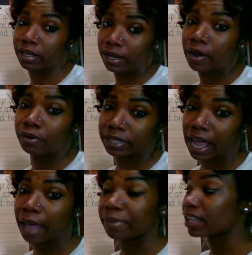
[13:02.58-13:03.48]
long
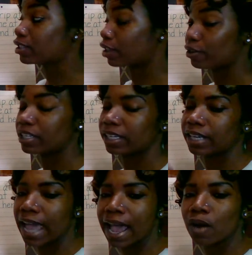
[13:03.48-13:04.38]
time. That's 13
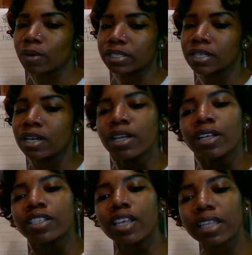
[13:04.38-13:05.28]
hours.
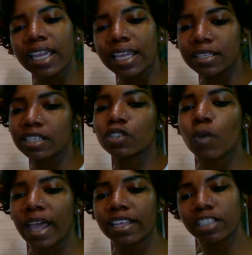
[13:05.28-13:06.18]
So the easiest
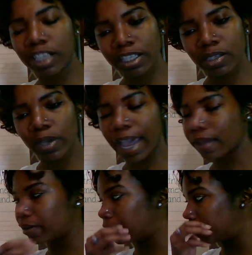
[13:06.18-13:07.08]
way is just to
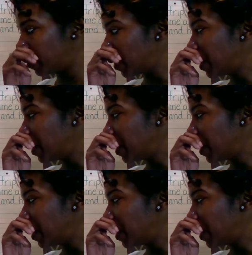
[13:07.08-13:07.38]
count up.